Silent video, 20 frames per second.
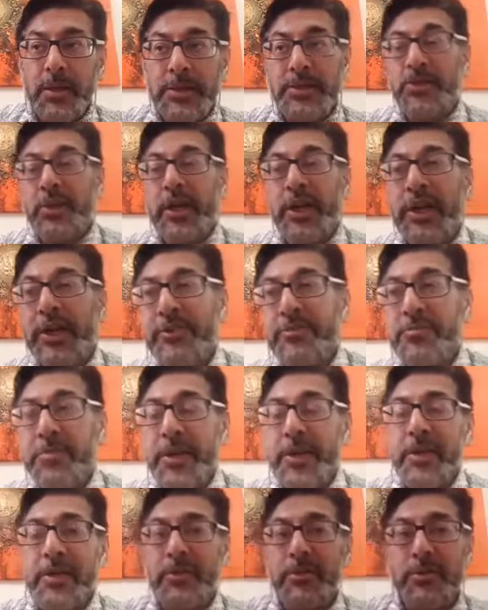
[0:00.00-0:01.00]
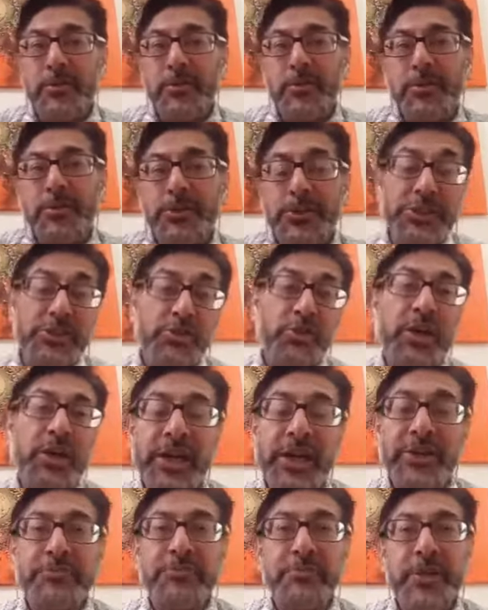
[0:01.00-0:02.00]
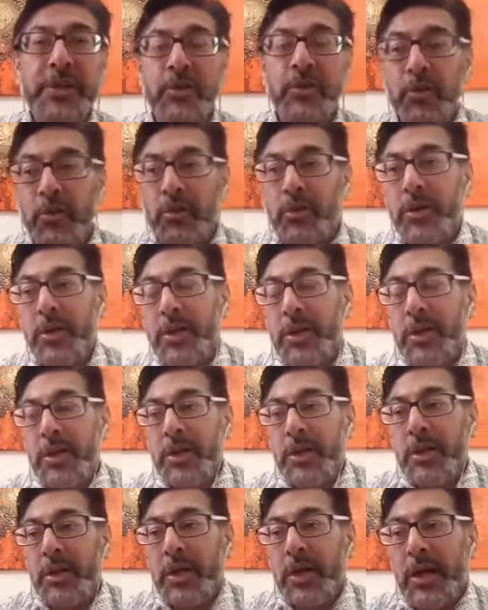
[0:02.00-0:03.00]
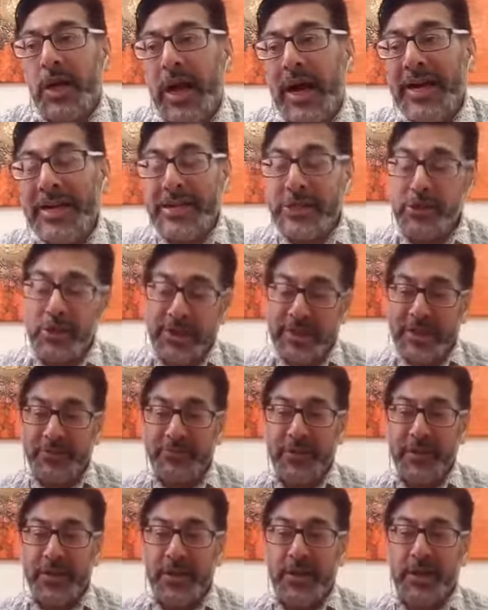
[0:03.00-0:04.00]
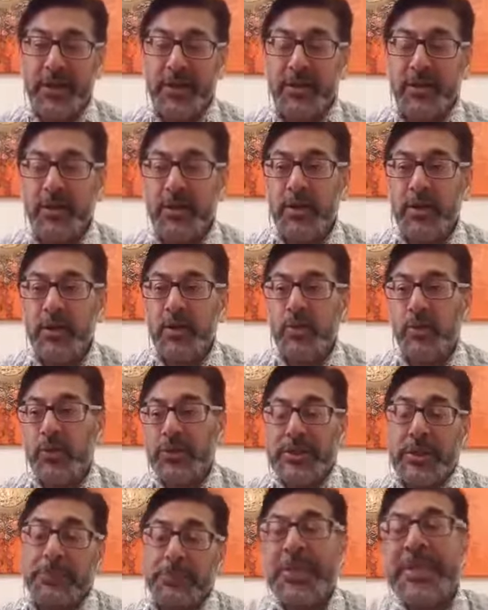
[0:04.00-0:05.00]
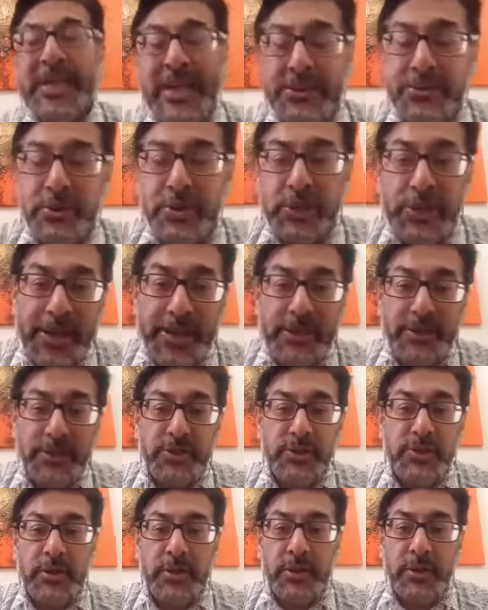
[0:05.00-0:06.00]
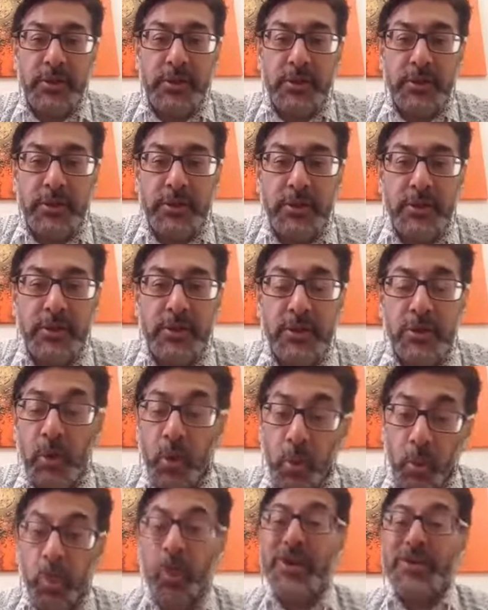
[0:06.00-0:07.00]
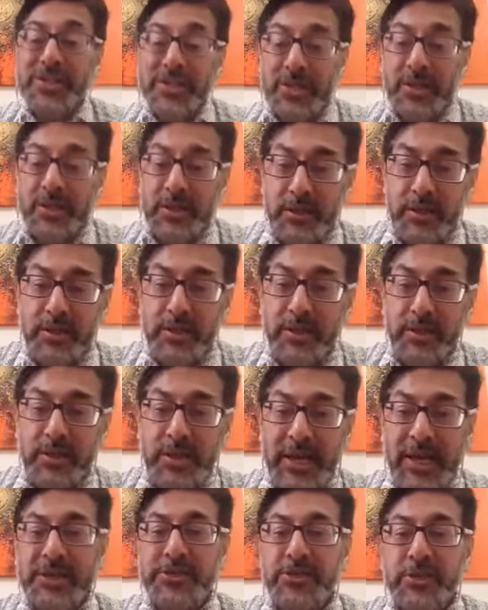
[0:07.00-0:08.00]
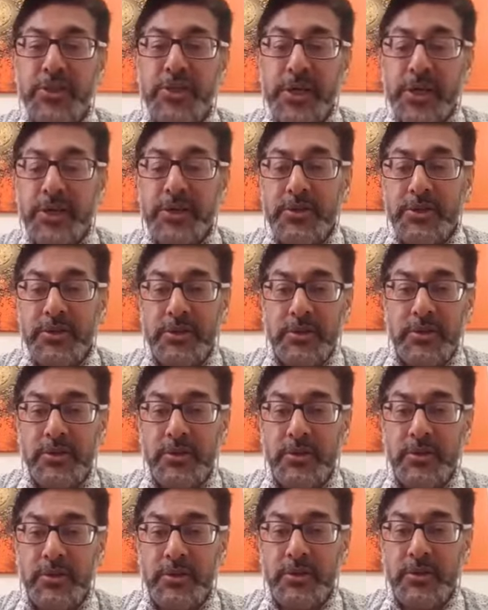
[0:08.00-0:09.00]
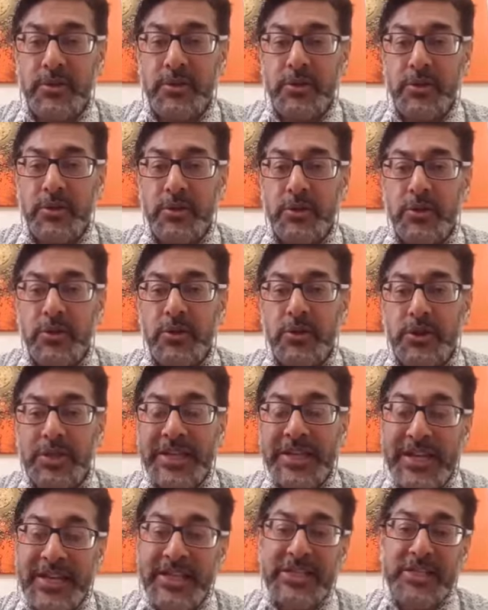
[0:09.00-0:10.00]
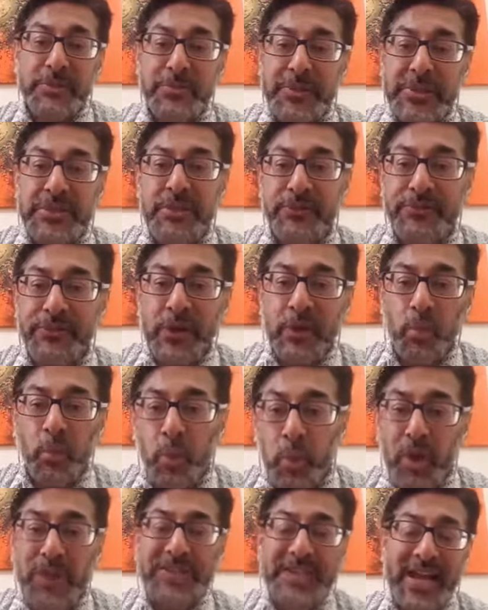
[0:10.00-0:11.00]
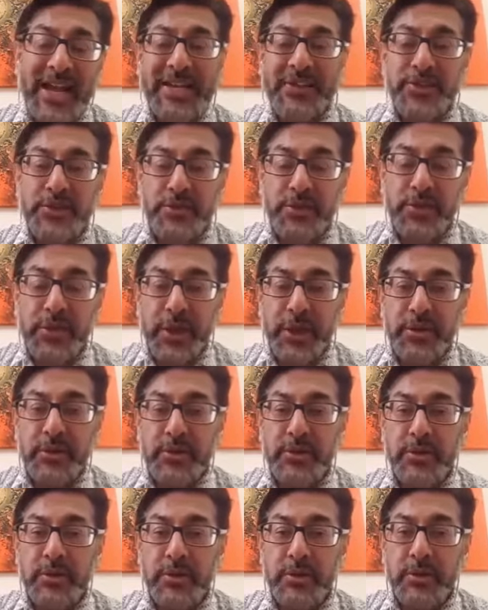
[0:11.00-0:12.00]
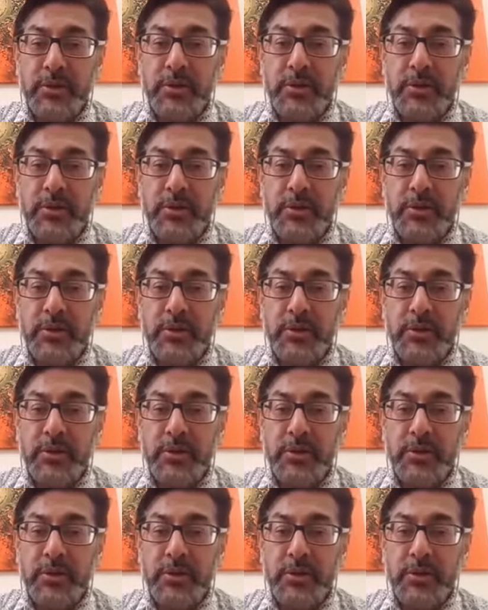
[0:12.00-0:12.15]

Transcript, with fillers: he's going to leave me, or she's going to leave me, or I need to leave here, or something has to change. What has to change? So get specific. What has to change?